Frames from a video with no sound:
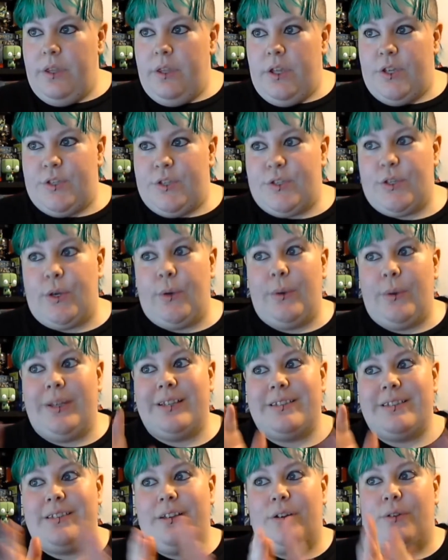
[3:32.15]
So it
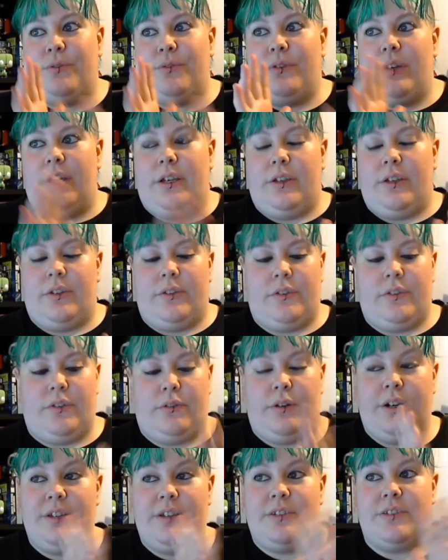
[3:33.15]
set off a
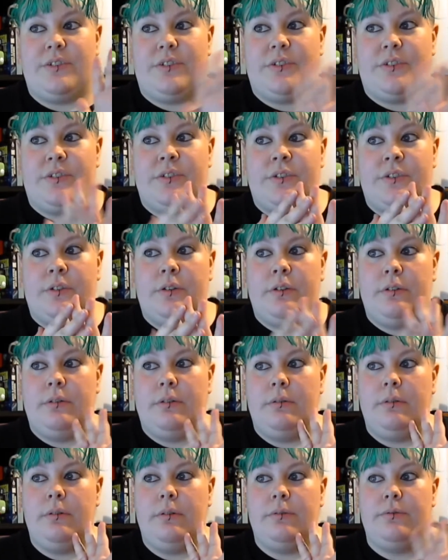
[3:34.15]
psoriasis
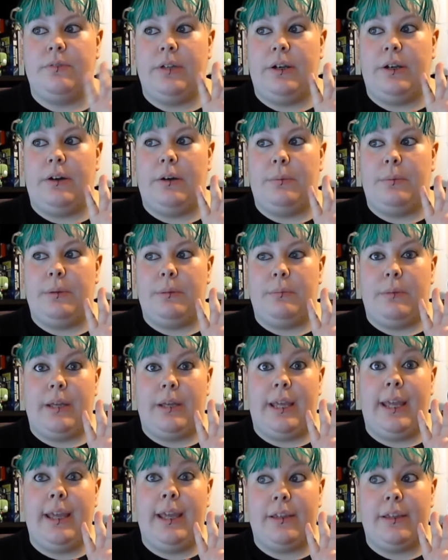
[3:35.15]
flare-up in my
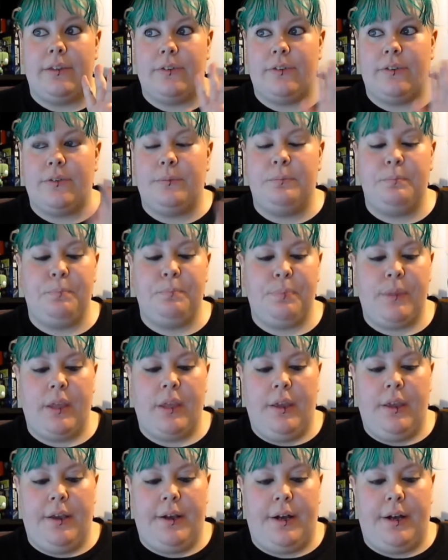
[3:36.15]
hands.
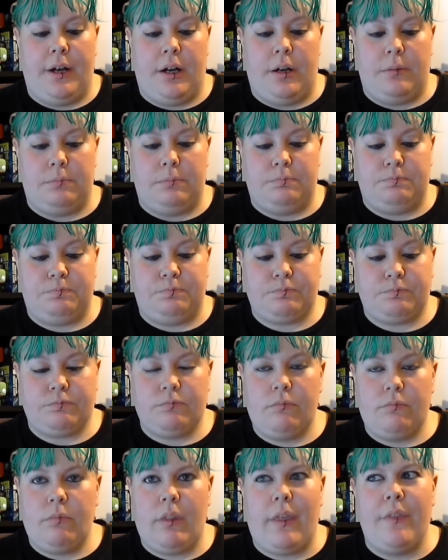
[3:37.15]

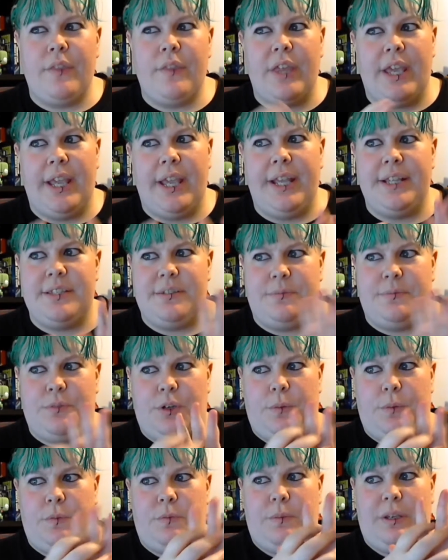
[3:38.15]
The heat
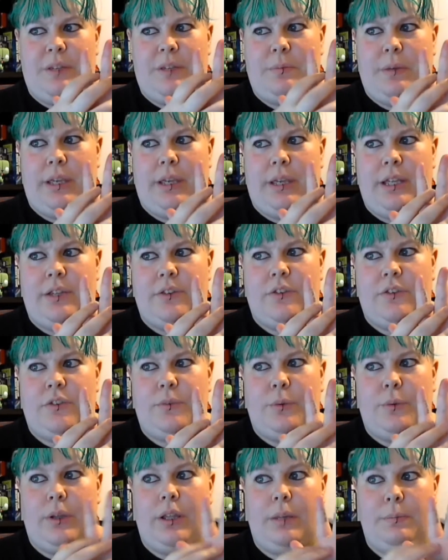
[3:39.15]
sometimes makes my hands
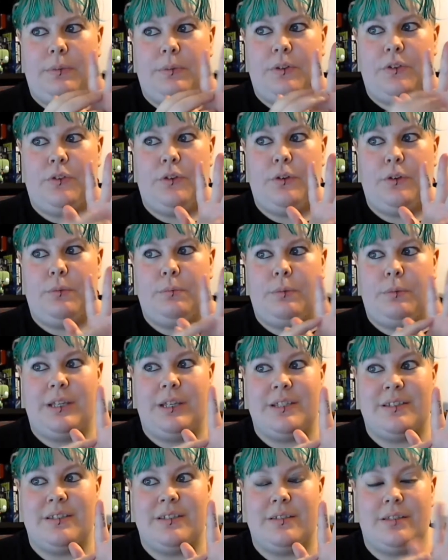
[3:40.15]
swell up in certain
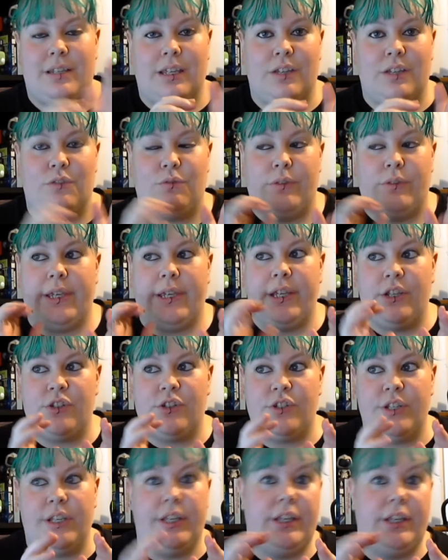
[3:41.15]
places, and it gets really
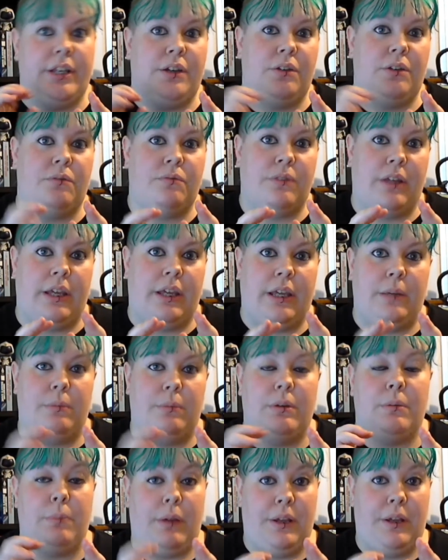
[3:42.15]
itchy and inflamed
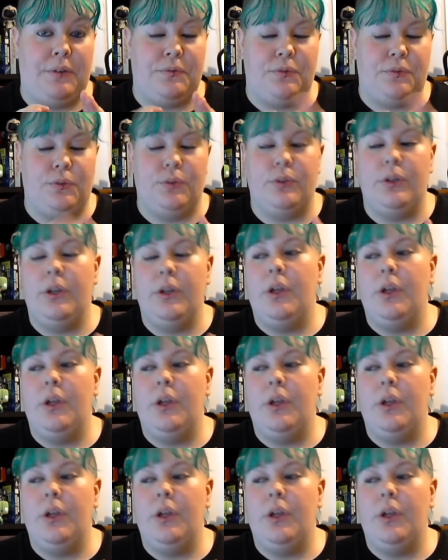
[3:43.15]
and painful.